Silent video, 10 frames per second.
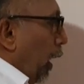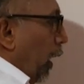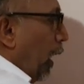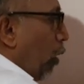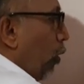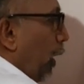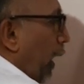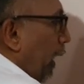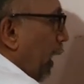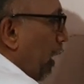Now
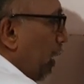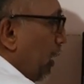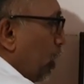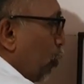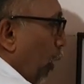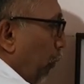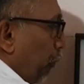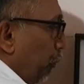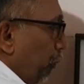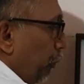again this one.
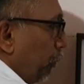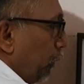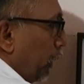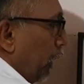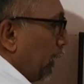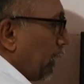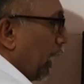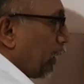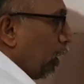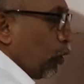This is
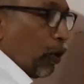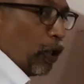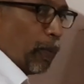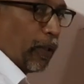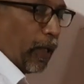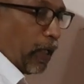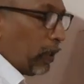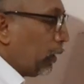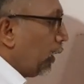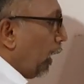actually going to be
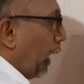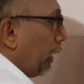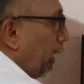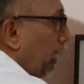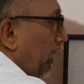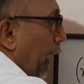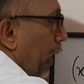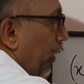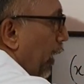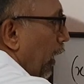taken and then the
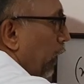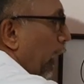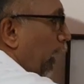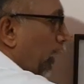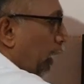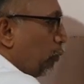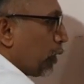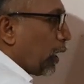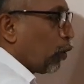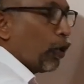entire 3
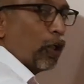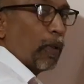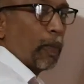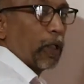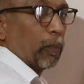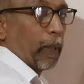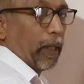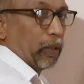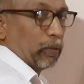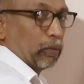terms are going to be
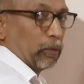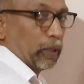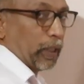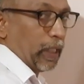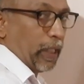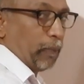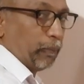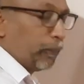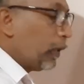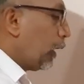multiplied.
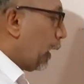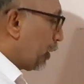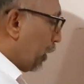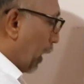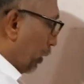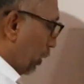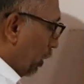Clear? Let's start.